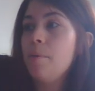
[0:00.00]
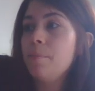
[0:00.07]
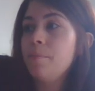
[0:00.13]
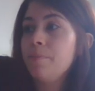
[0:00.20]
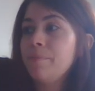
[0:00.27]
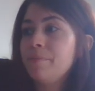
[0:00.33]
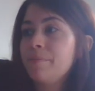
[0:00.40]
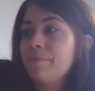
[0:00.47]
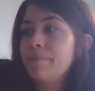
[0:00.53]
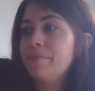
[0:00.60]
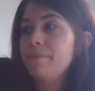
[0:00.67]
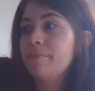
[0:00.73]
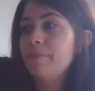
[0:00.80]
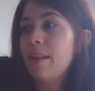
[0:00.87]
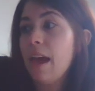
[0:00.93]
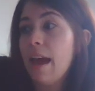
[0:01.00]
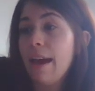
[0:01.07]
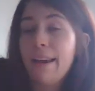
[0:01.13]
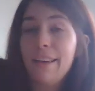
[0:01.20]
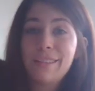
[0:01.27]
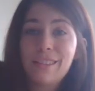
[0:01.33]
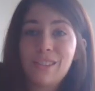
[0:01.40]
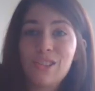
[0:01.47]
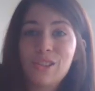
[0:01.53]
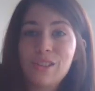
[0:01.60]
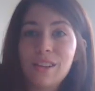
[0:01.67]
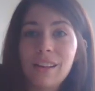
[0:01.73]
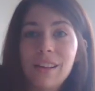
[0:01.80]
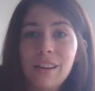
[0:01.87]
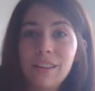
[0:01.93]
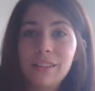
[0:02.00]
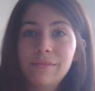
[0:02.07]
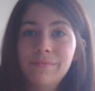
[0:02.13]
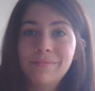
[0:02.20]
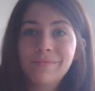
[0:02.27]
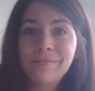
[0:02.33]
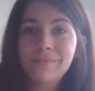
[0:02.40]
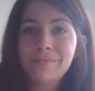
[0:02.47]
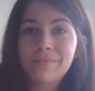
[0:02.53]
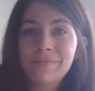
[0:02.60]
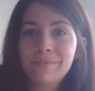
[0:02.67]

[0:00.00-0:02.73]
um, I guess it's just a little,